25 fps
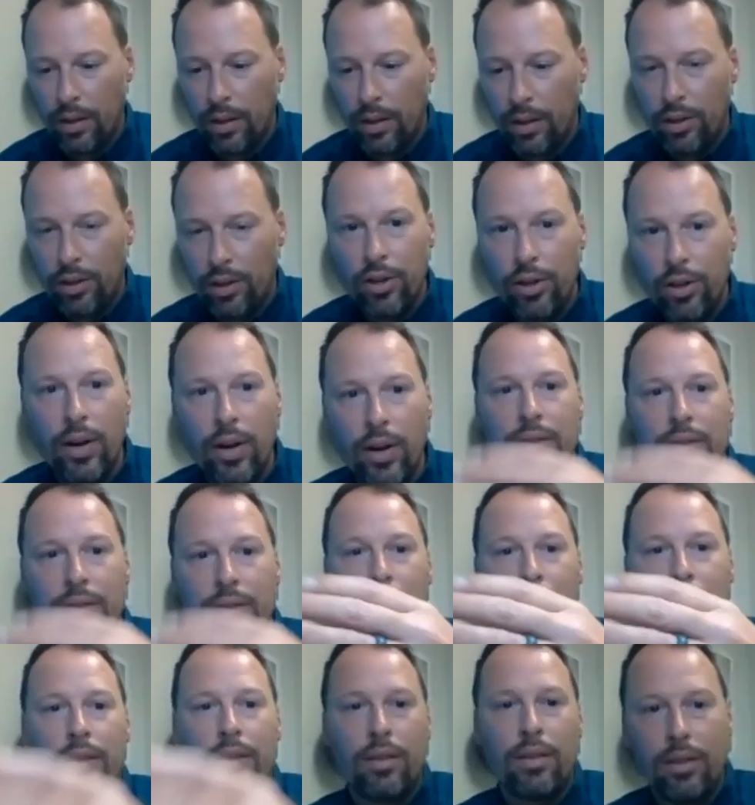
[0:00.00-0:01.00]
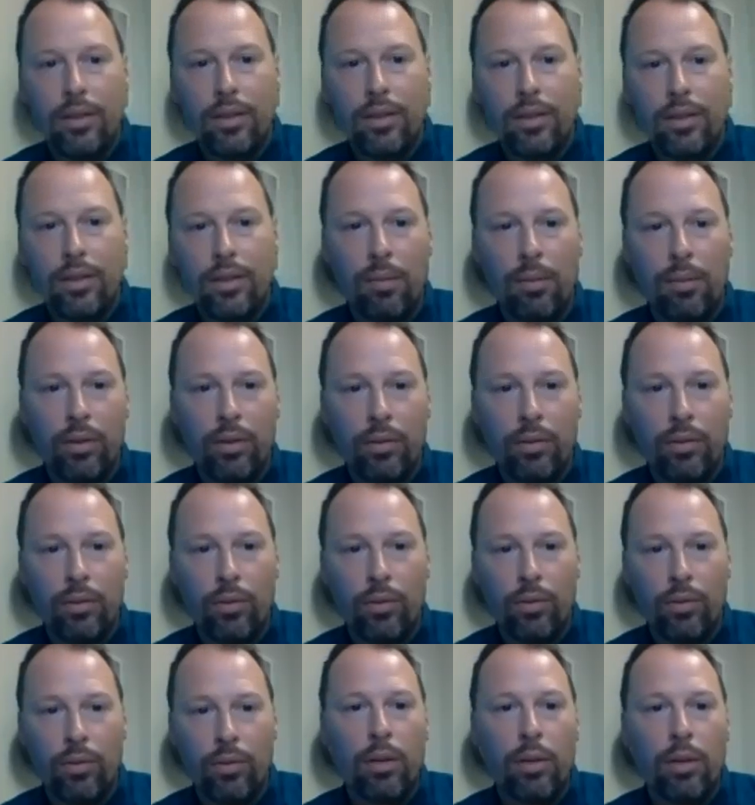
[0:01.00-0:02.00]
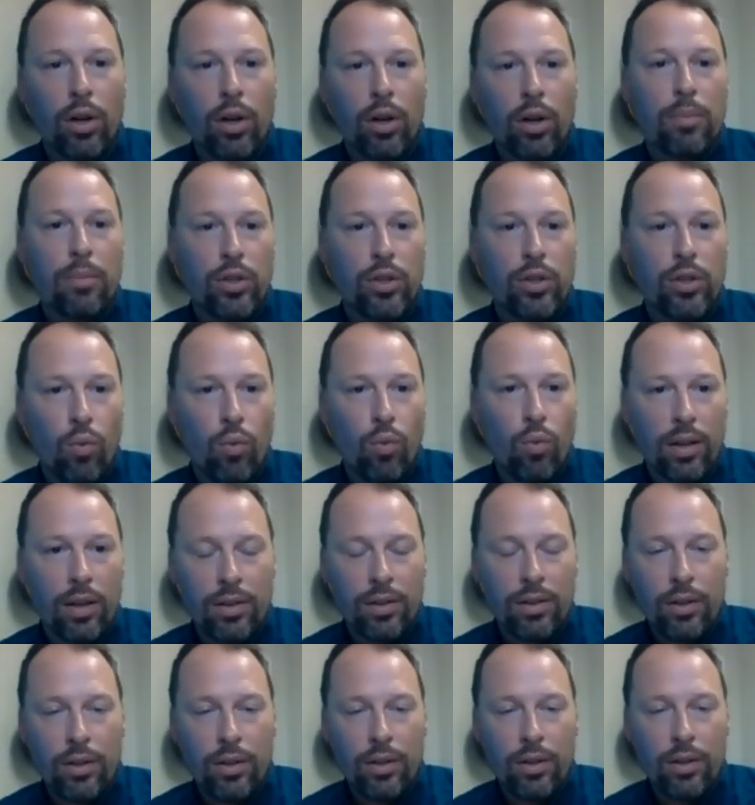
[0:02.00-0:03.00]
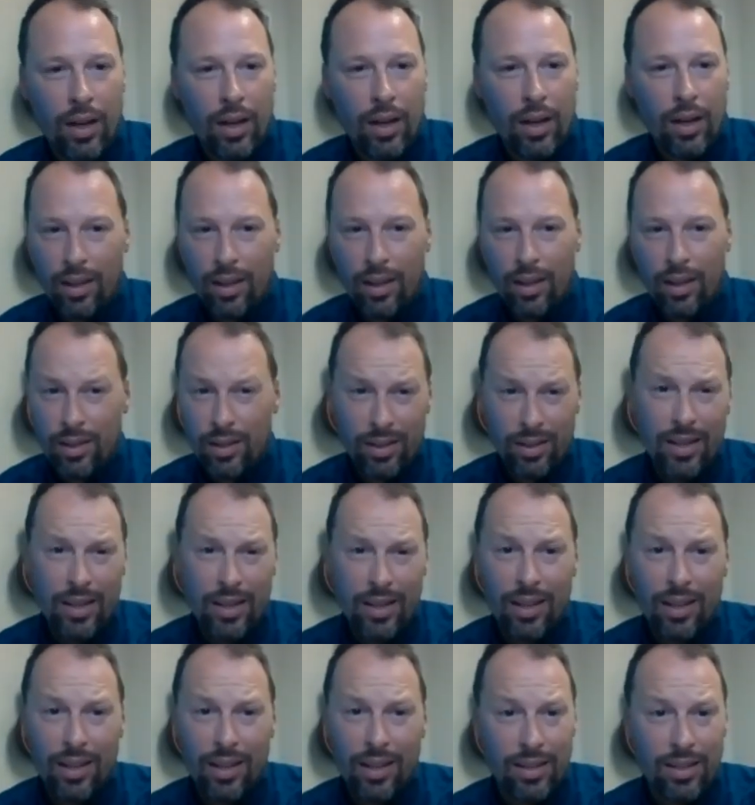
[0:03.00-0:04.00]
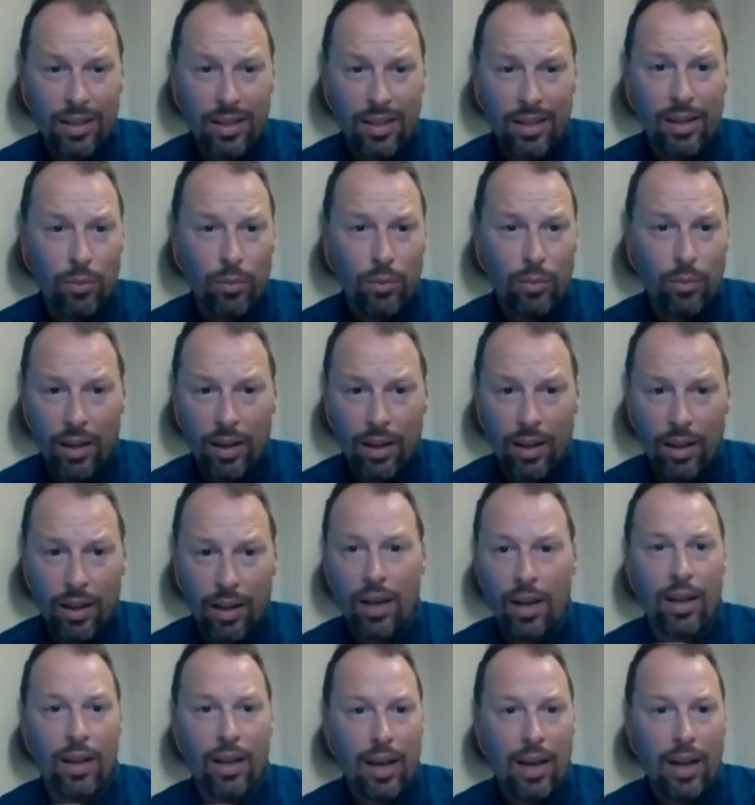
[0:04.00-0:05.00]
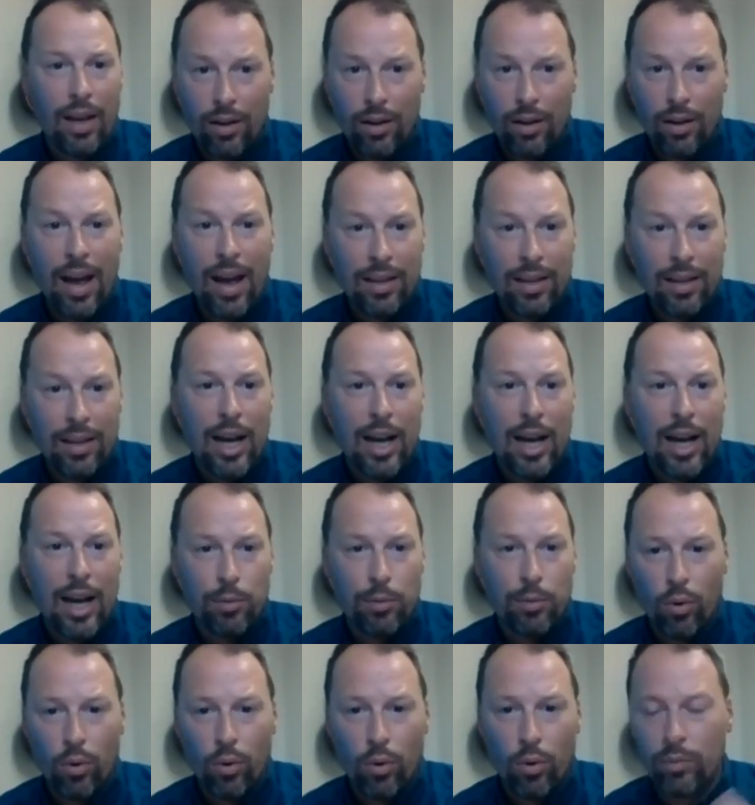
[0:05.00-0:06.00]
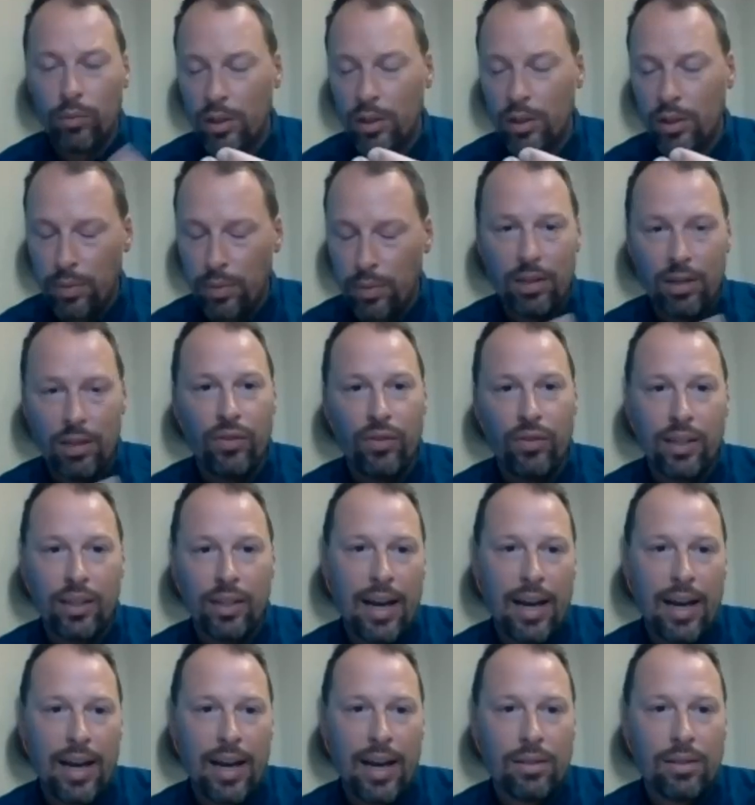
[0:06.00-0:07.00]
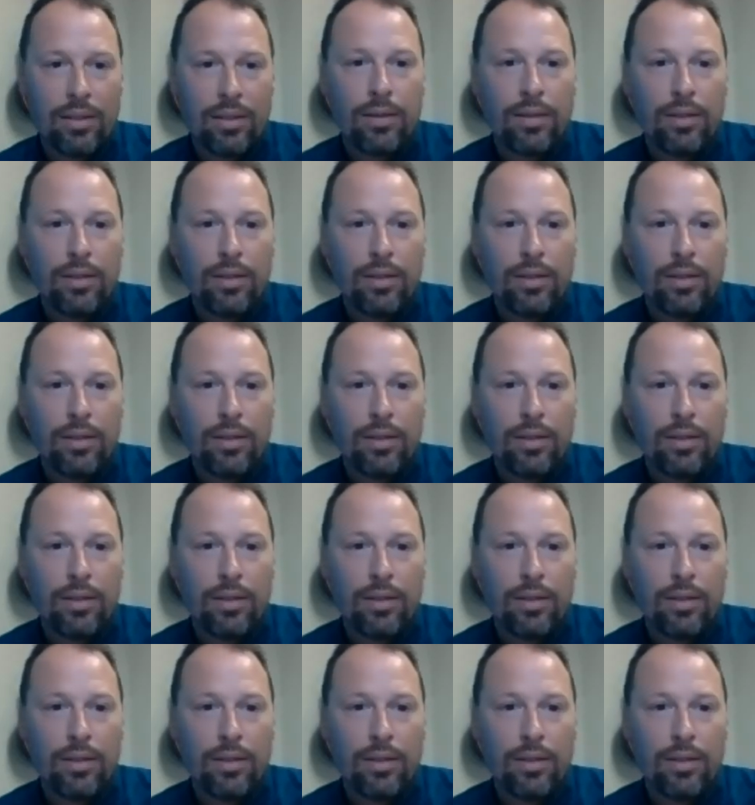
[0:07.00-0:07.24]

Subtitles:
curate to be able to run the programs you want to do, and then just stay consistent with it. And, it has a dashboard with specific tasks.